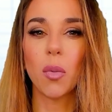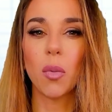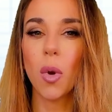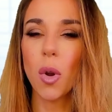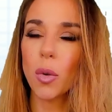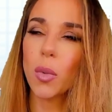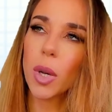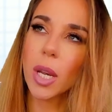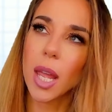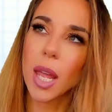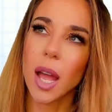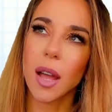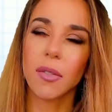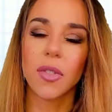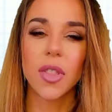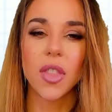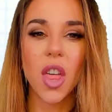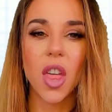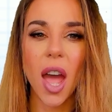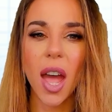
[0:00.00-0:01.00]
won't really
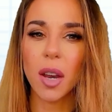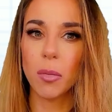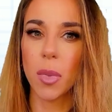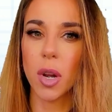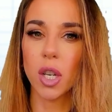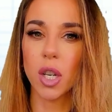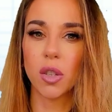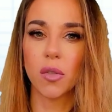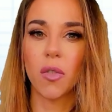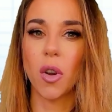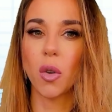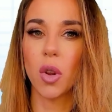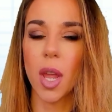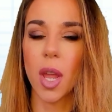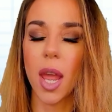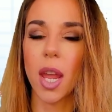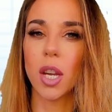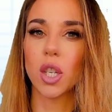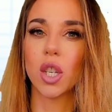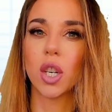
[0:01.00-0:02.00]
have that much
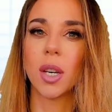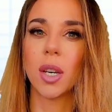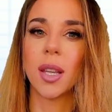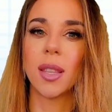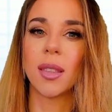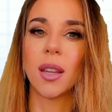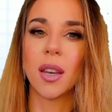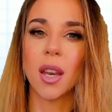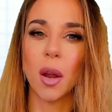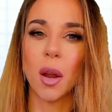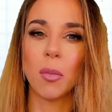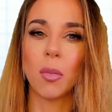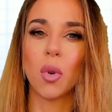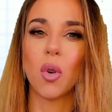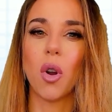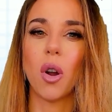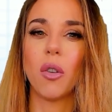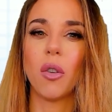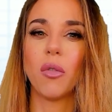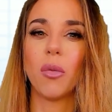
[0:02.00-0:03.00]
variation in the
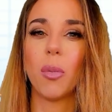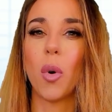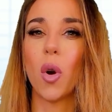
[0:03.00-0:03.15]
number of